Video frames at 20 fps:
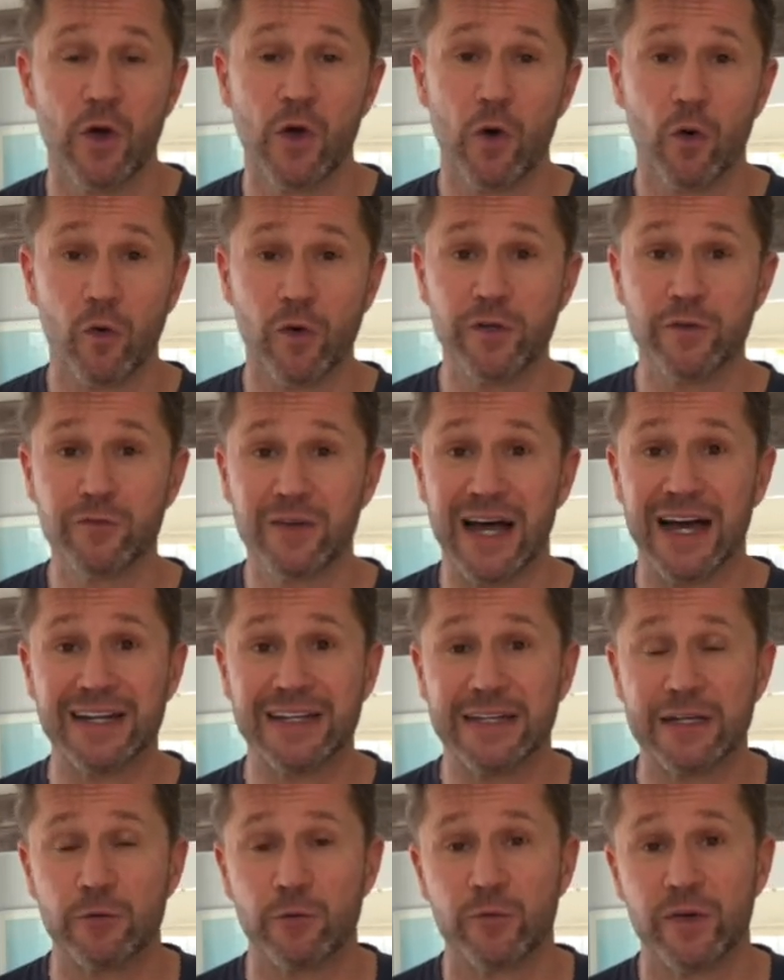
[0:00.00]
or you've got
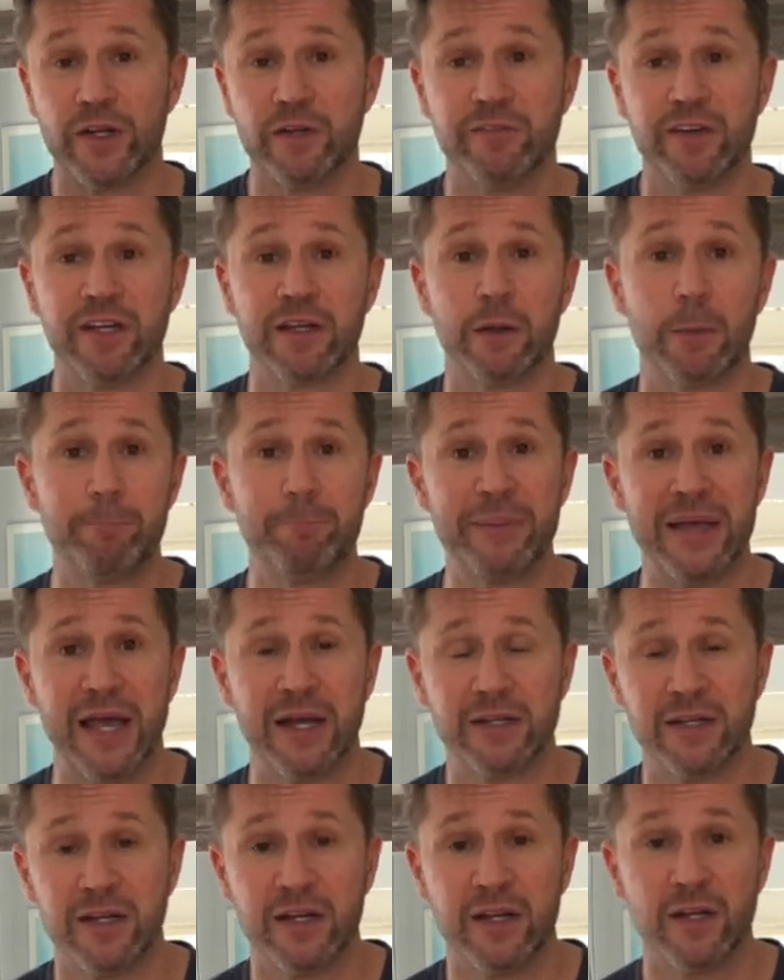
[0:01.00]
to get rid of it and
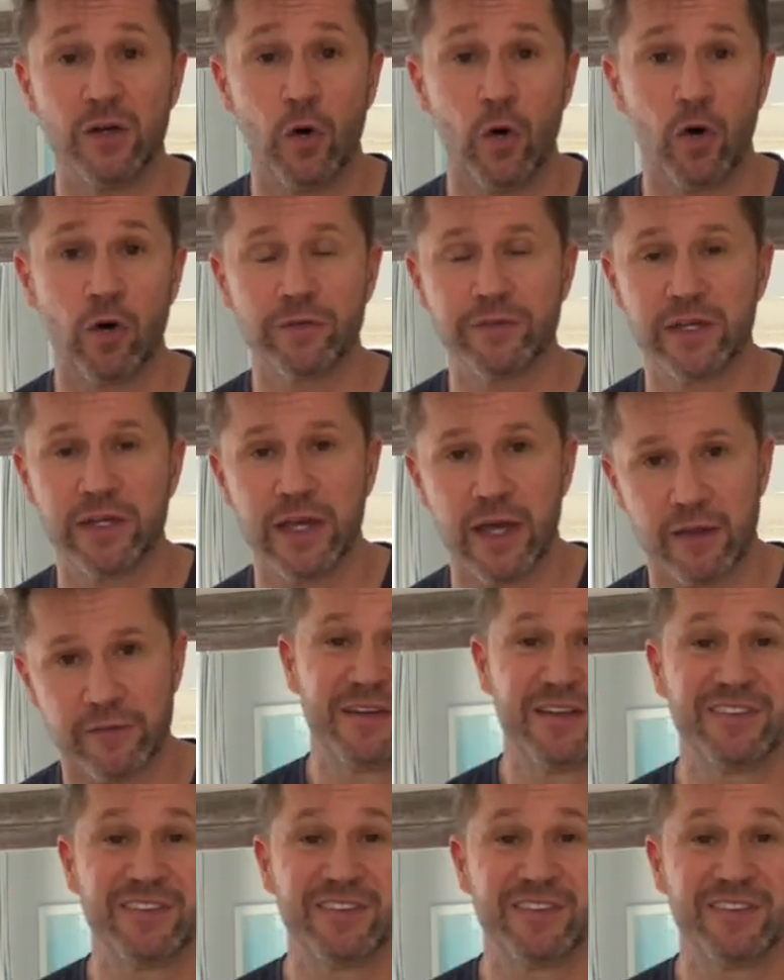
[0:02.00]
abandon it altogether.